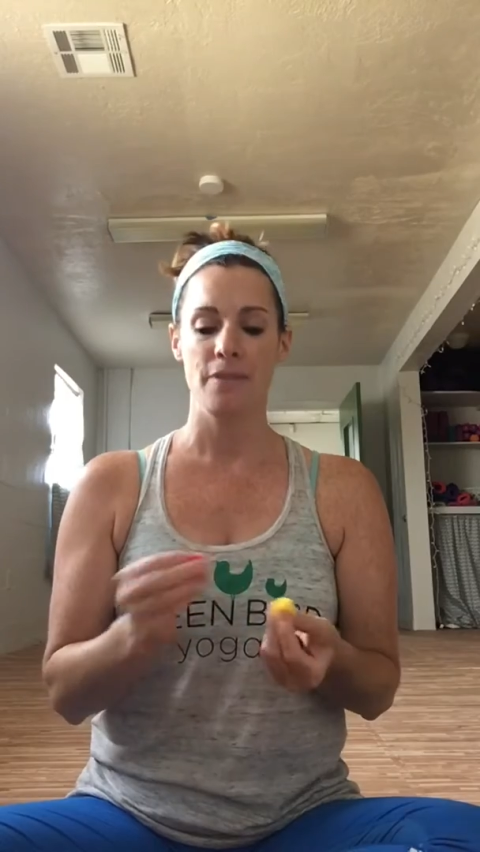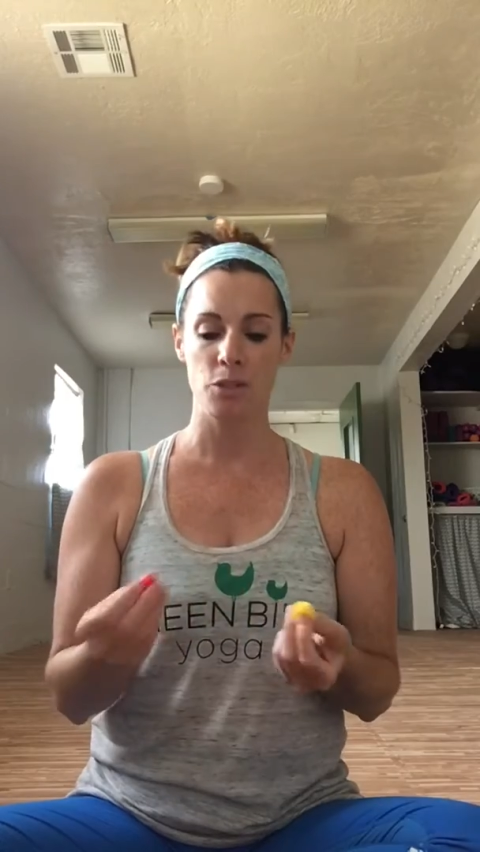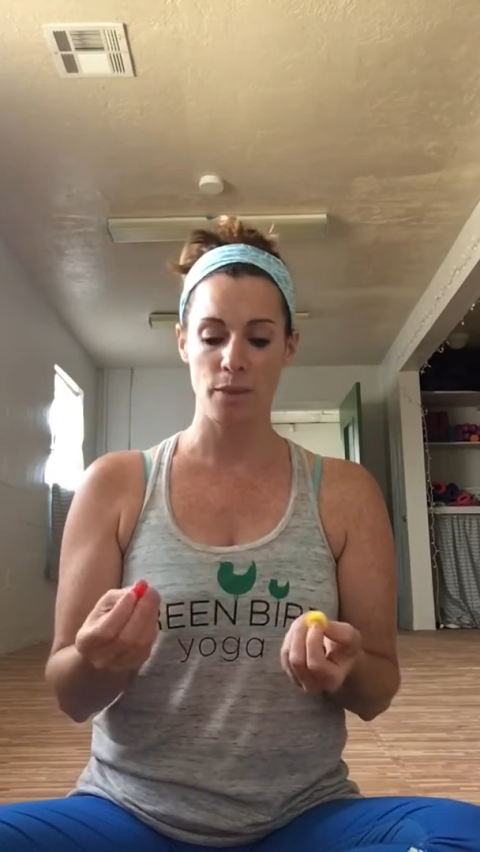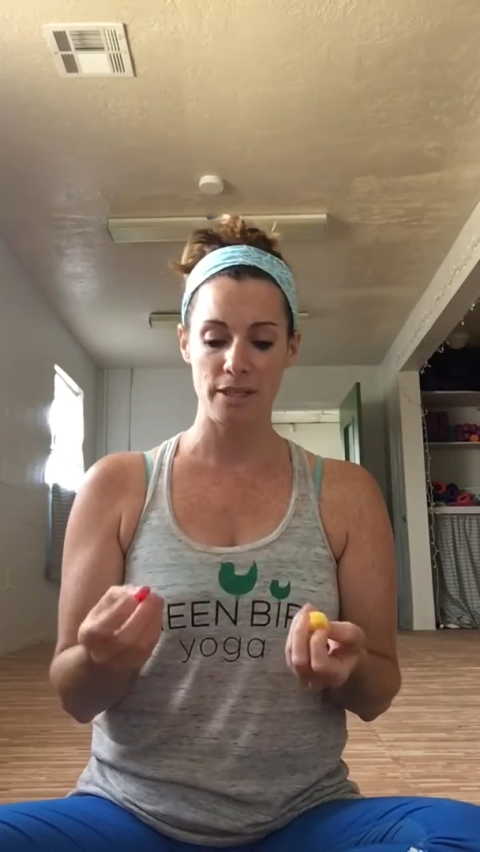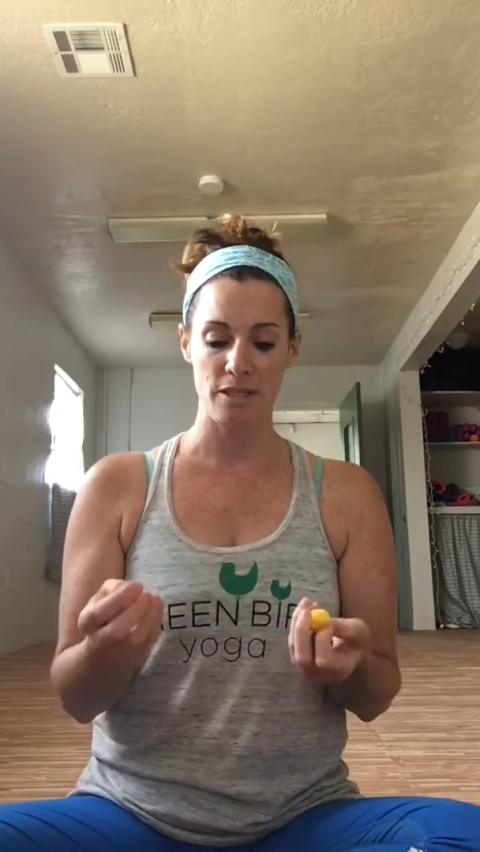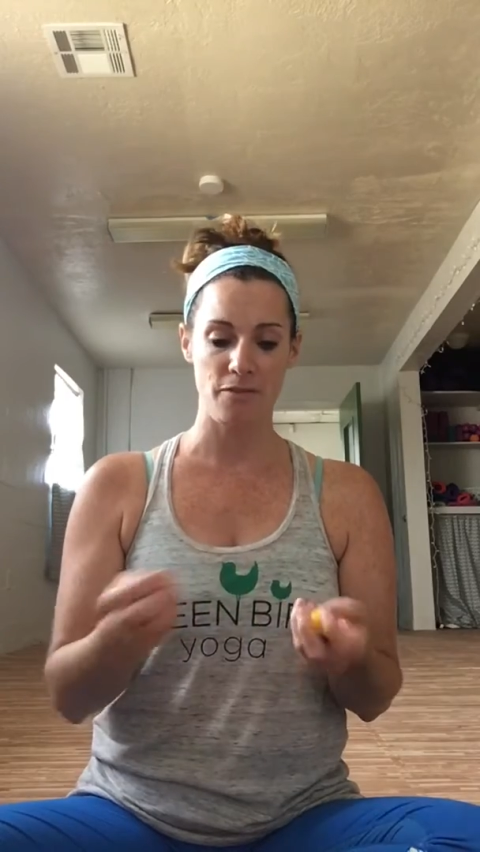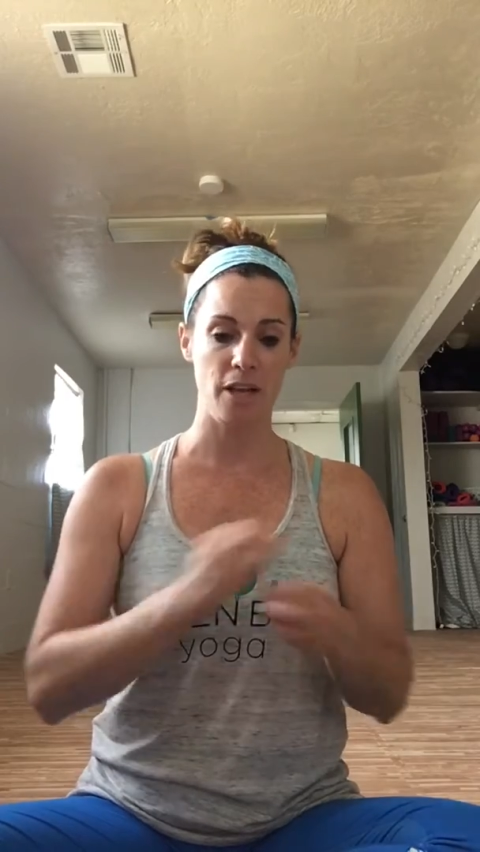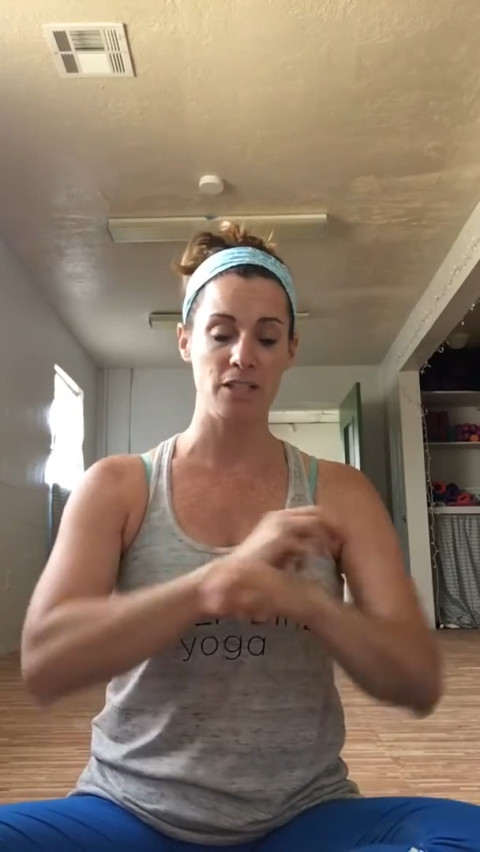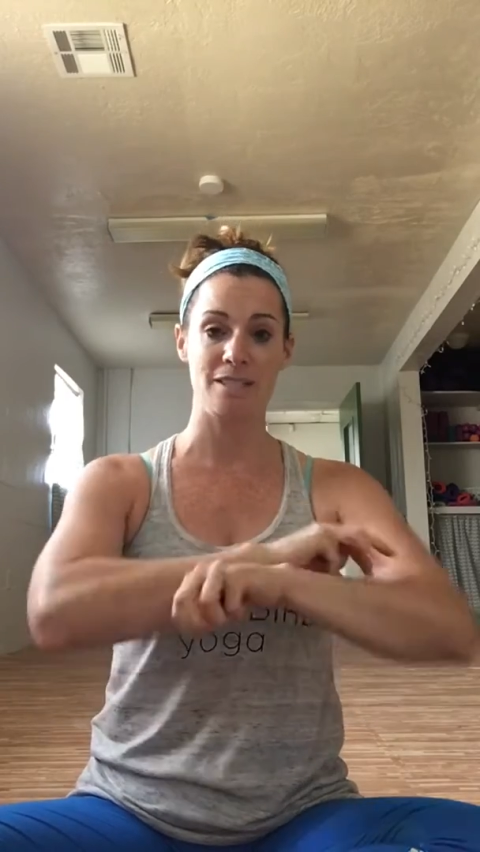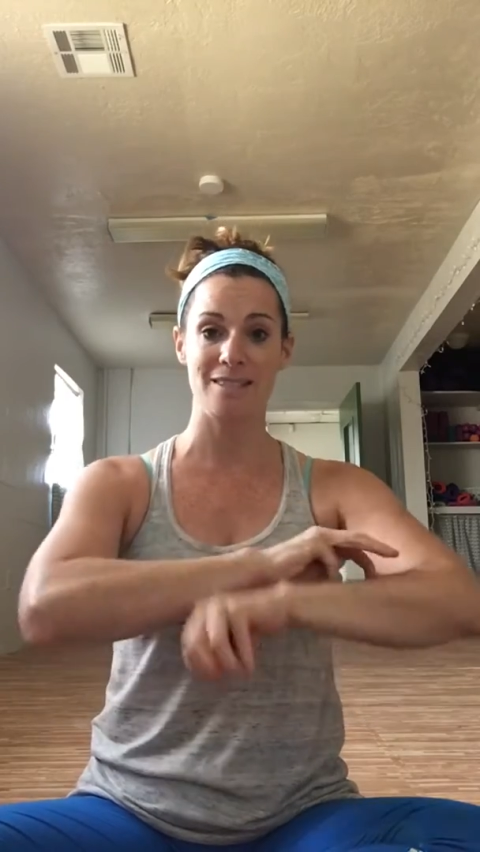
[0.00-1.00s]
this one is
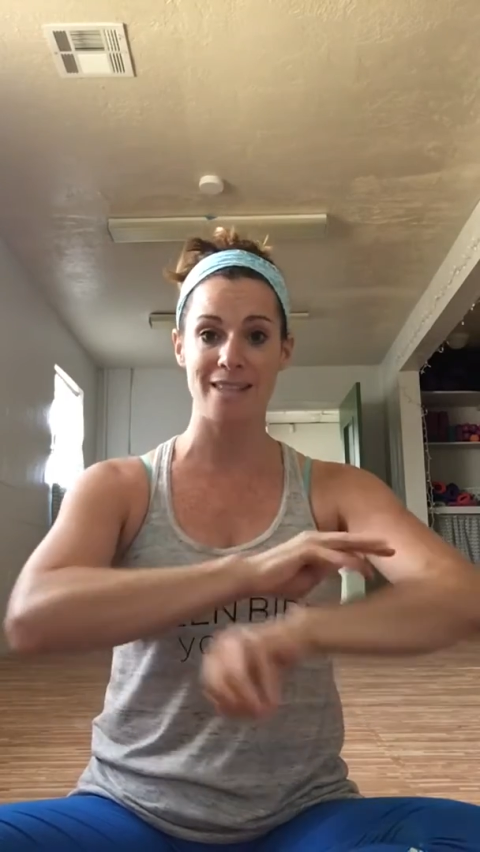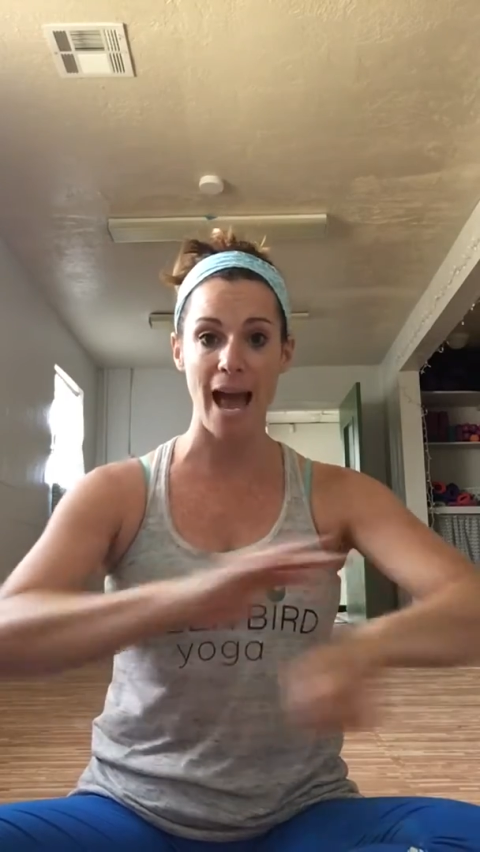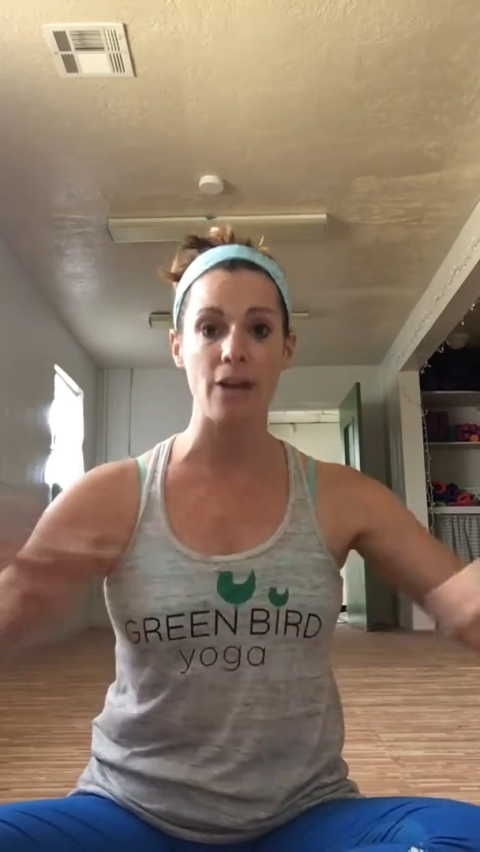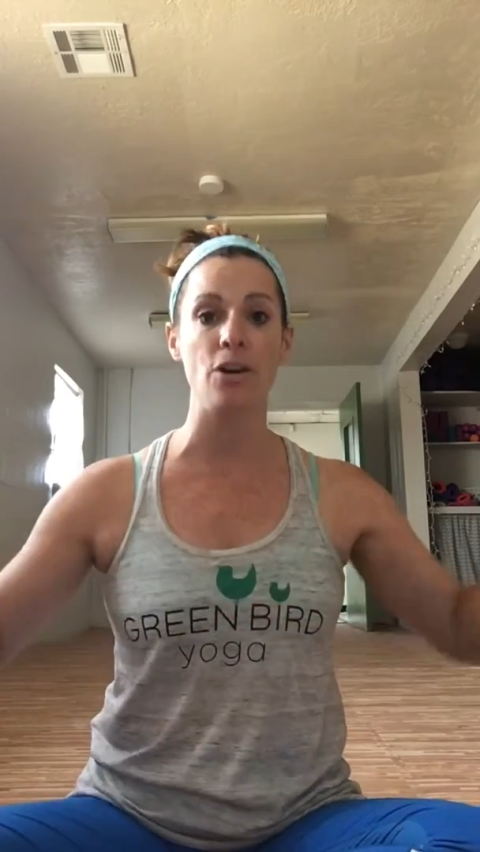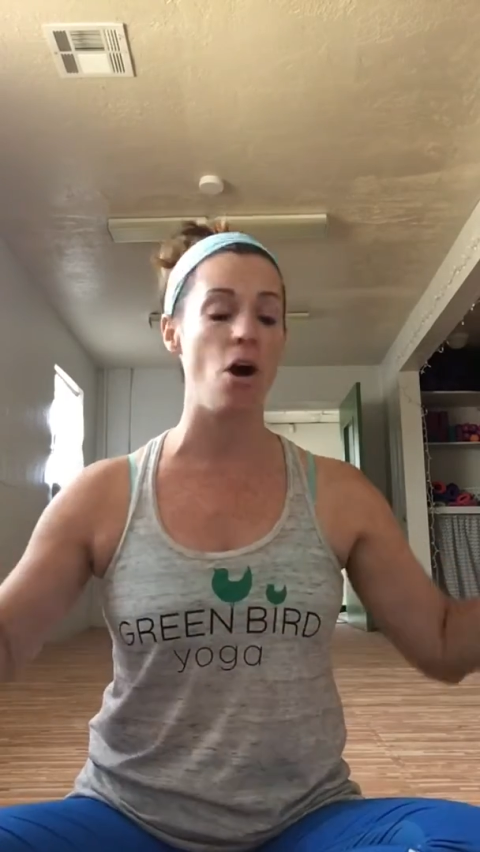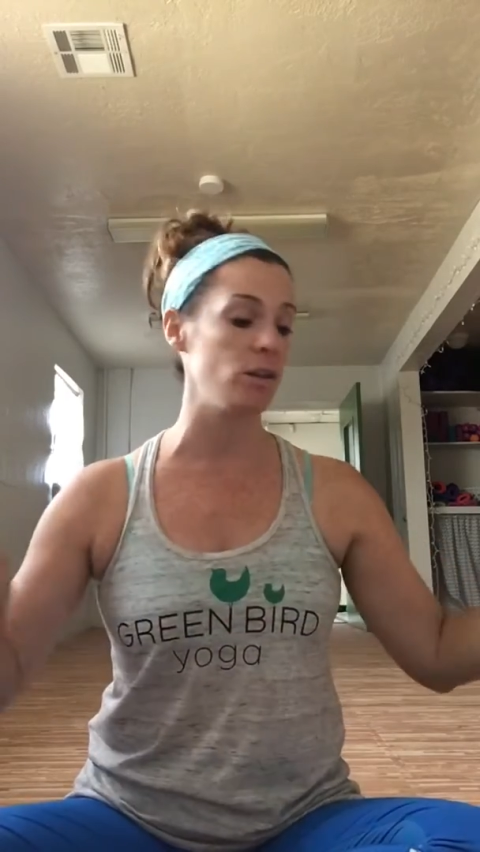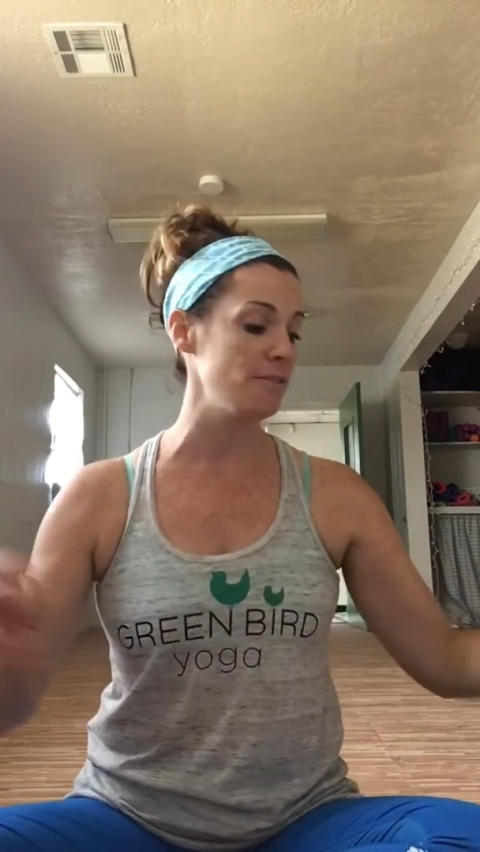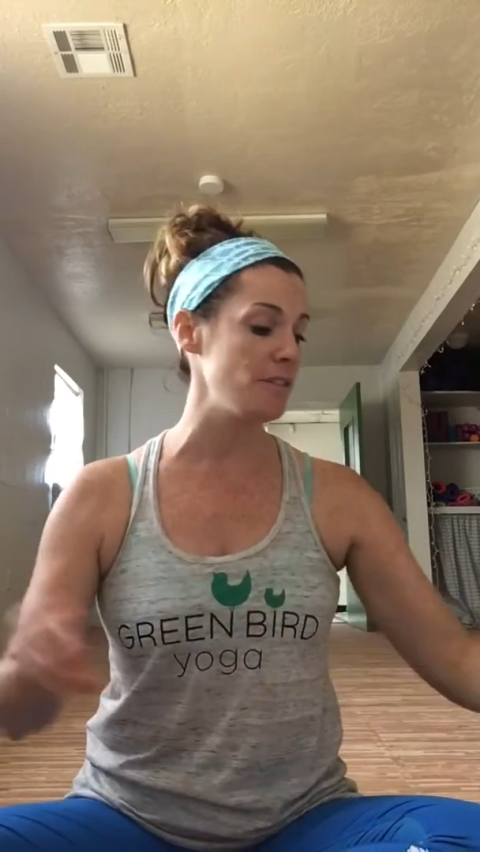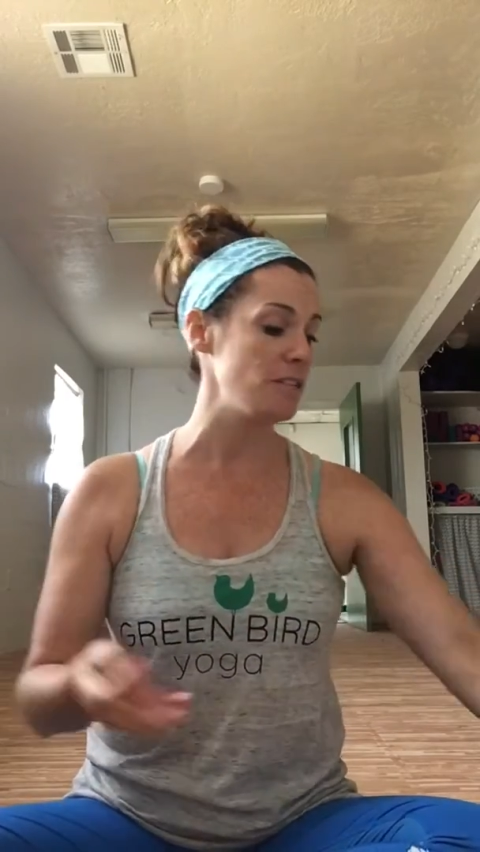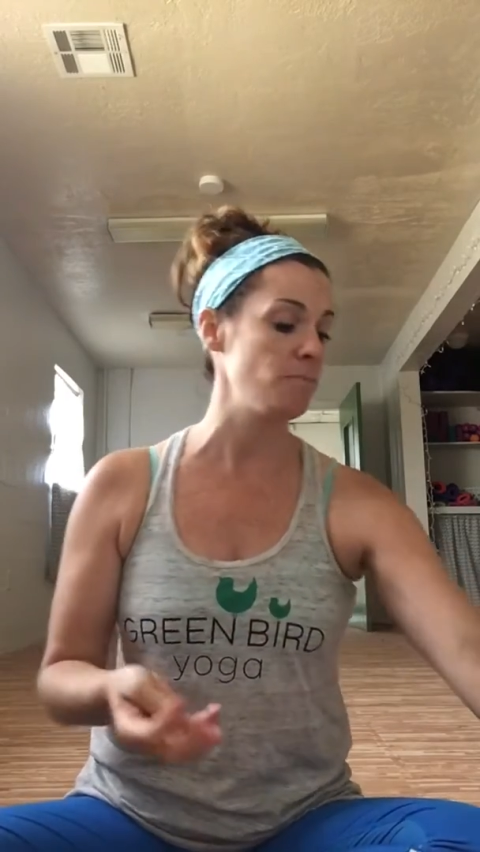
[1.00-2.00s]
fun to scatter all of these